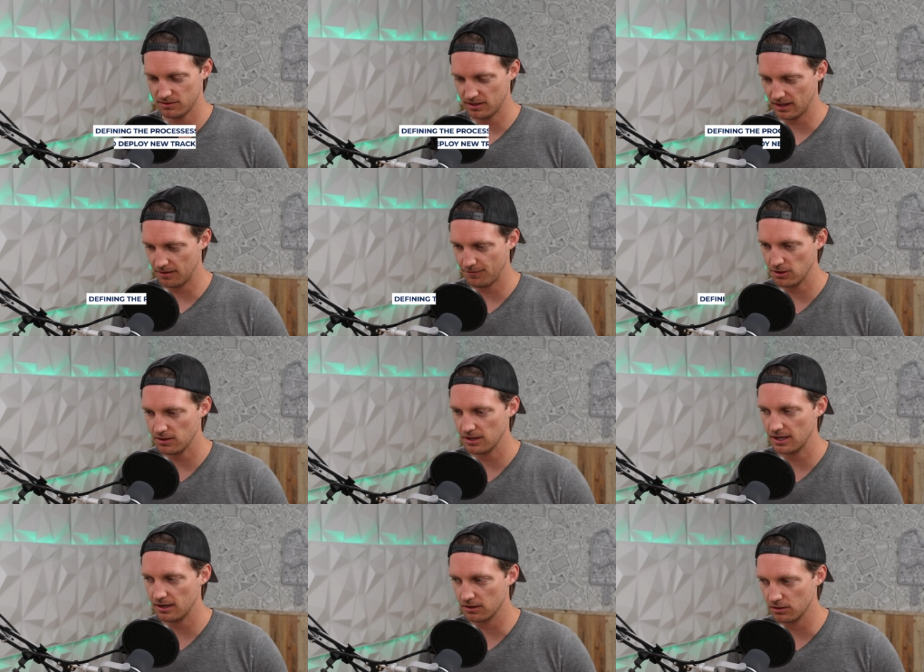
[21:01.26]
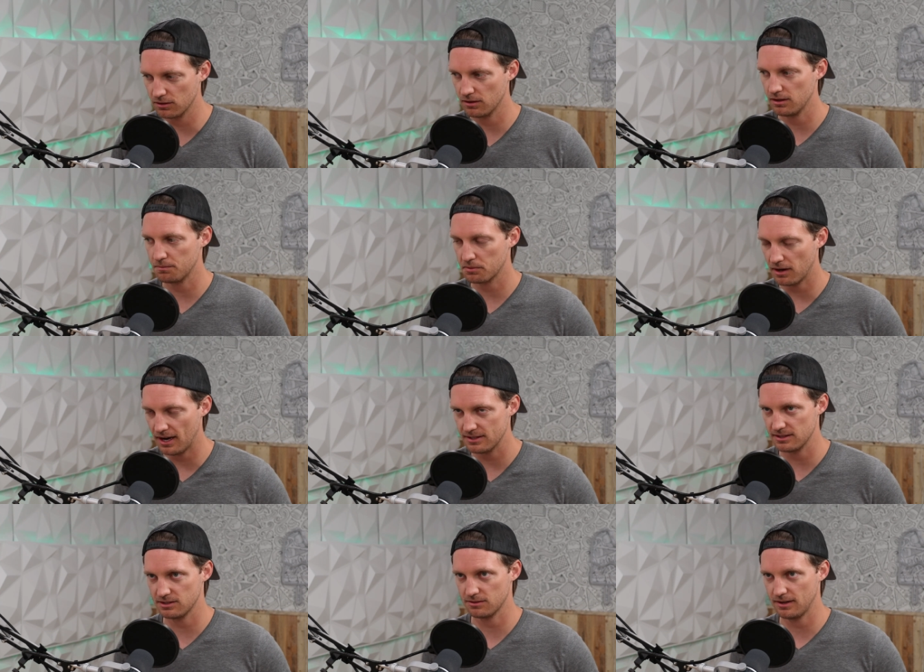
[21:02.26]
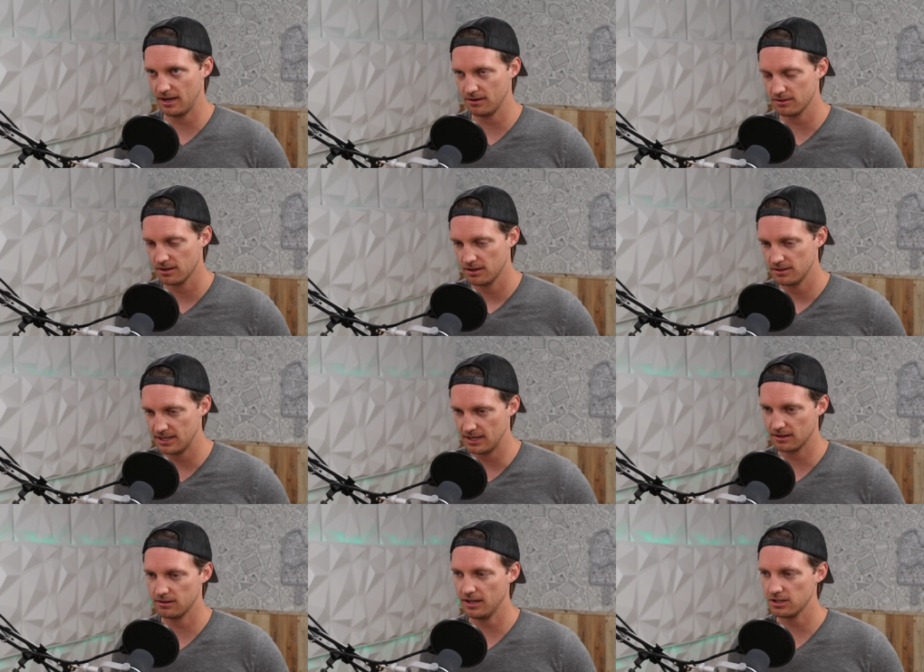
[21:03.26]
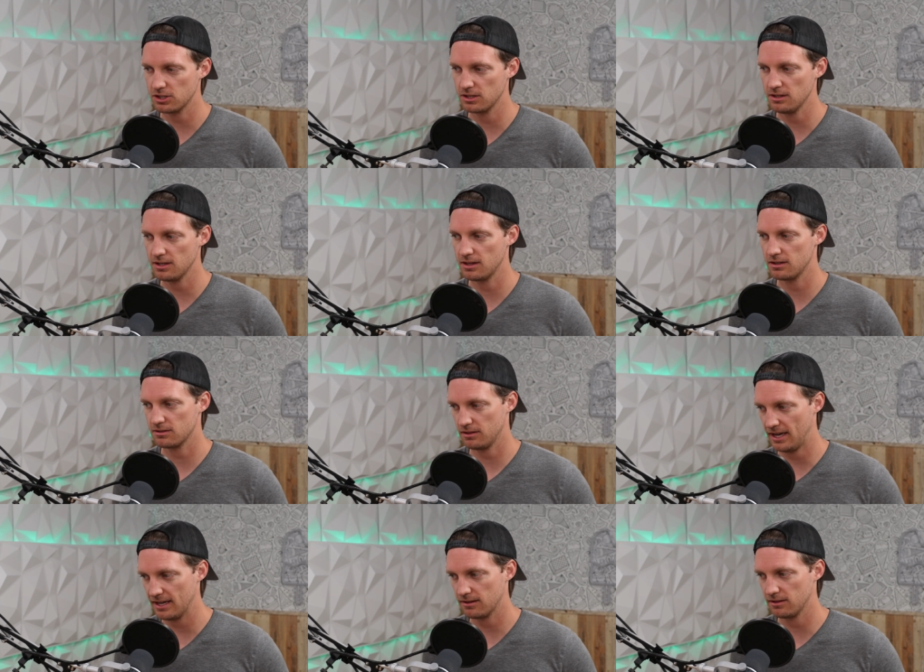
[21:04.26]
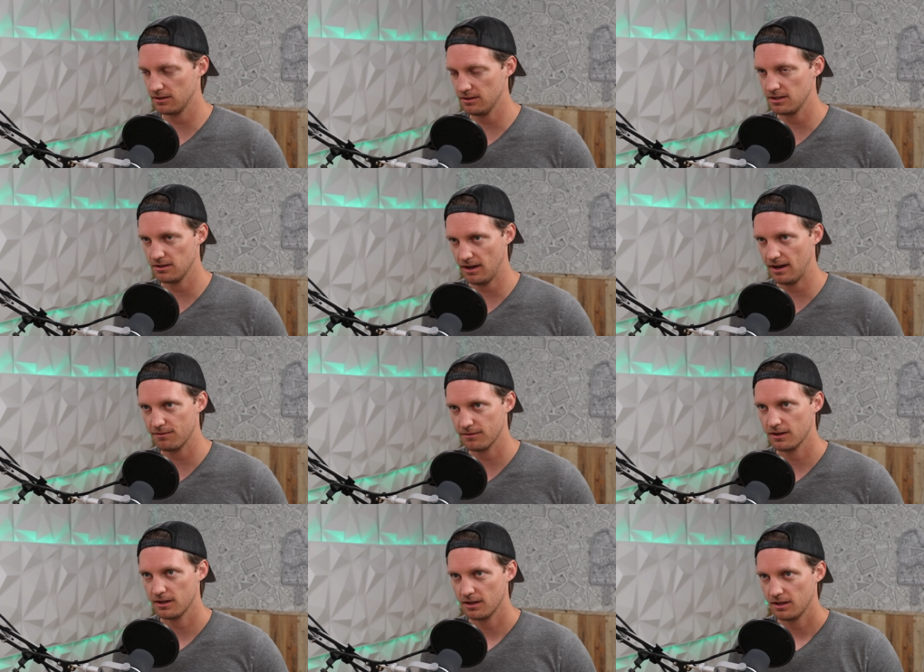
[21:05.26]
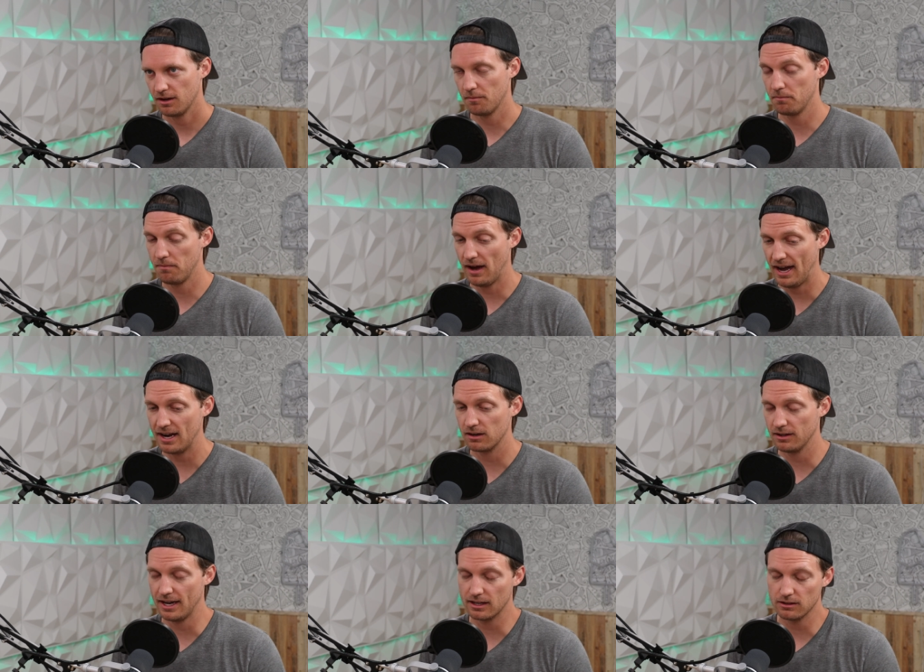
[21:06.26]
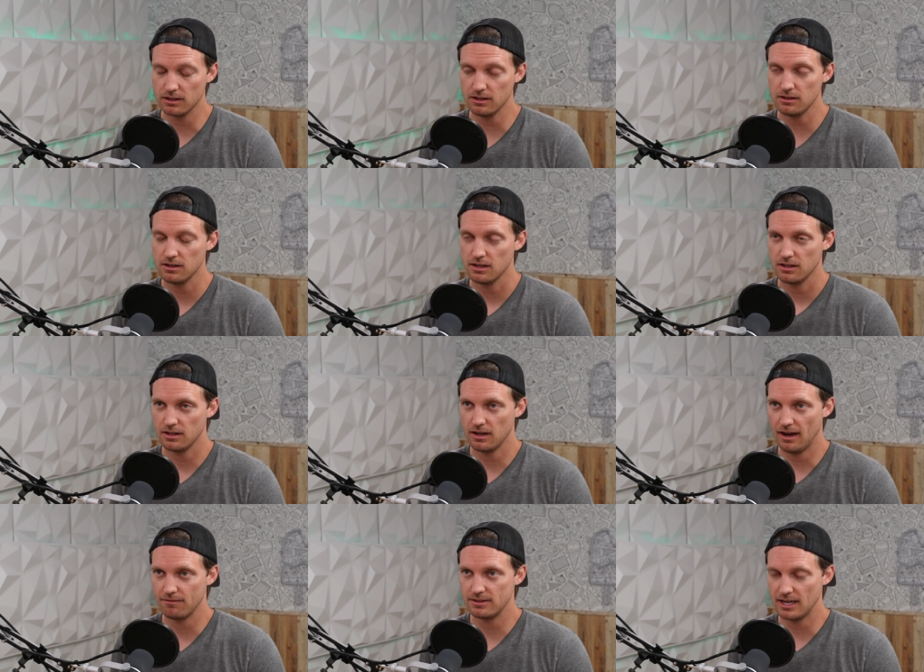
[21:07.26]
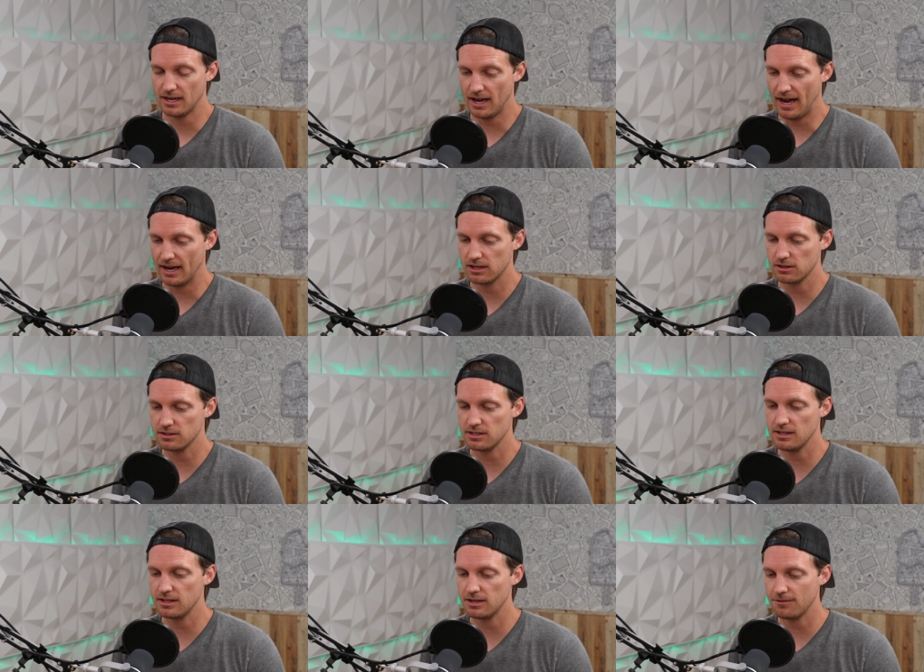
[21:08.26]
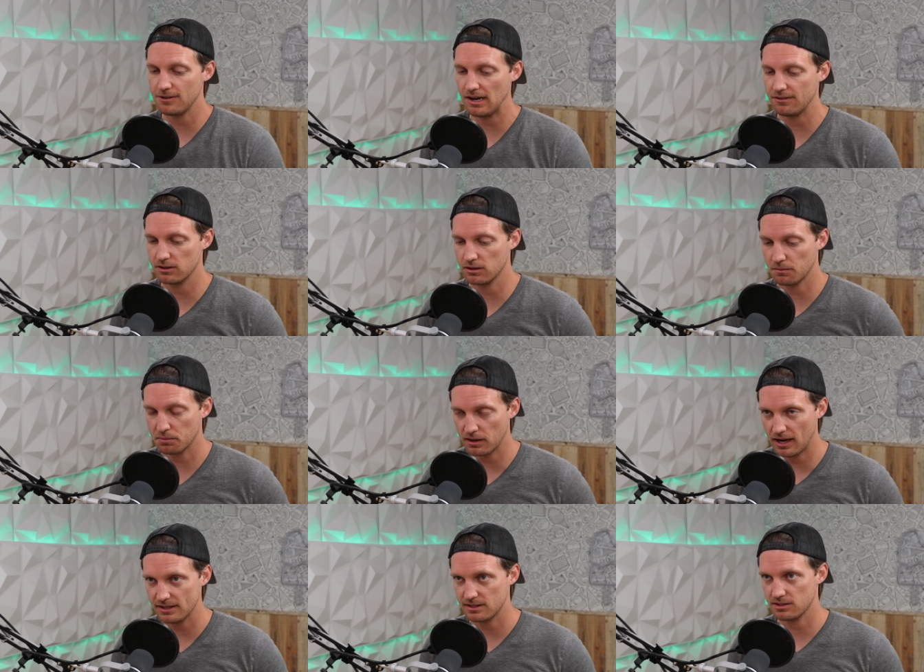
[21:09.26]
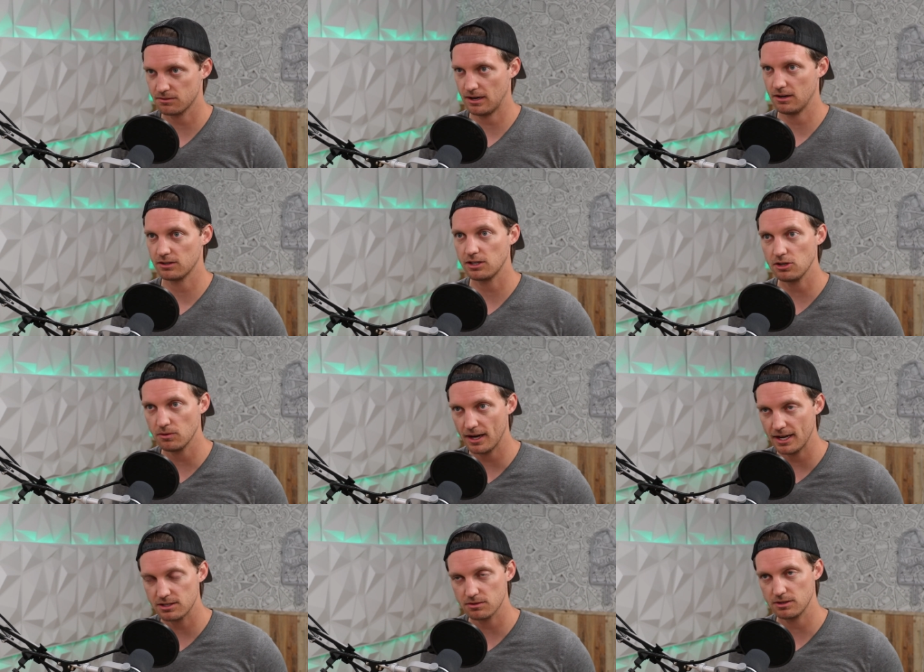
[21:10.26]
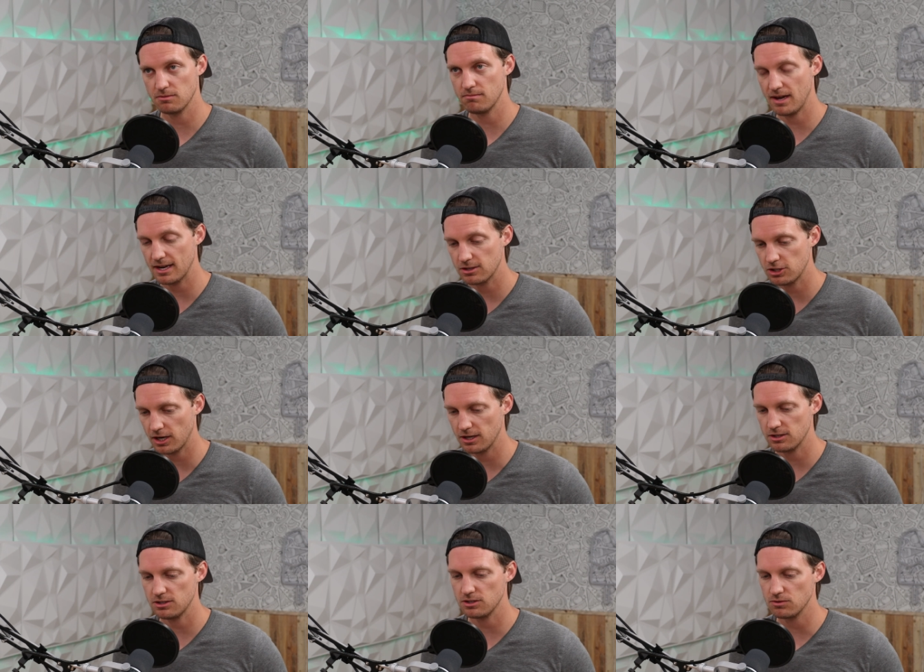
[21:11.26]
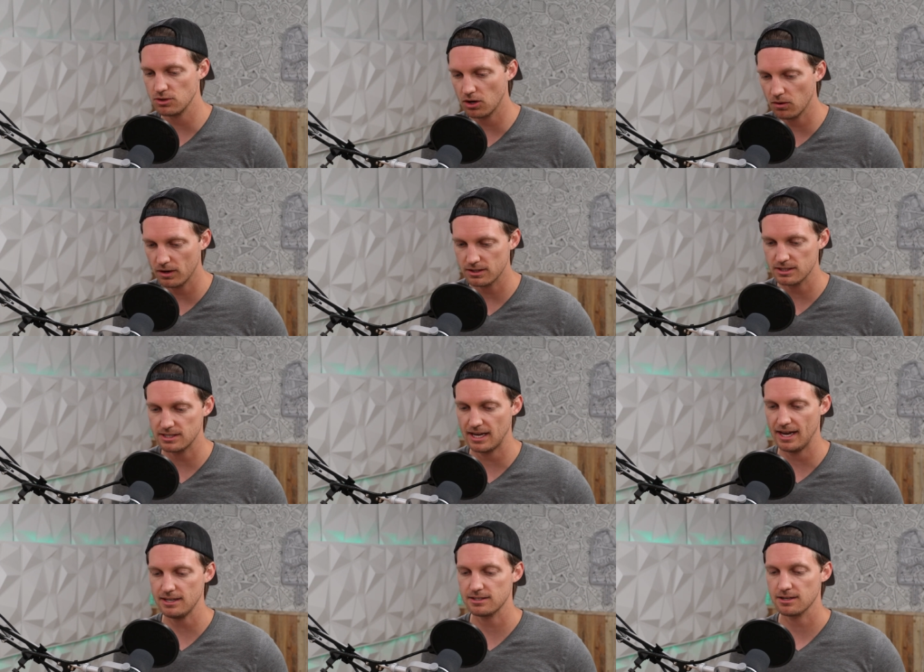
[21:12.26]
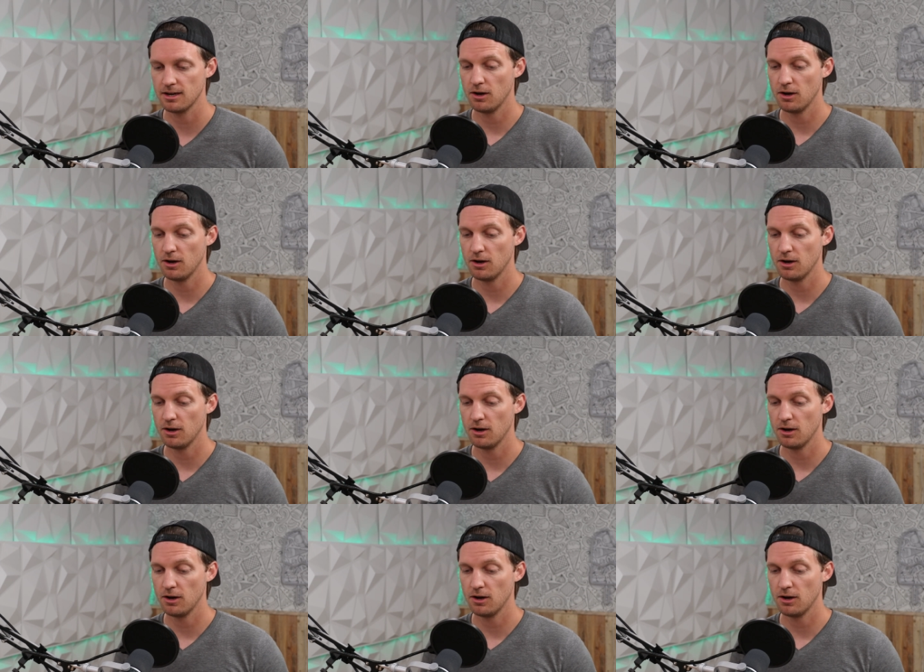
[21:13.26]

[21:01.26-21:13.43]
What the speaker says: it's like if you can get a good process around data collection, then there's a likelihood that you have a higher likelihood that you have data accuracy. And then if you have a good process around QA, so when you make changes, you know what to test.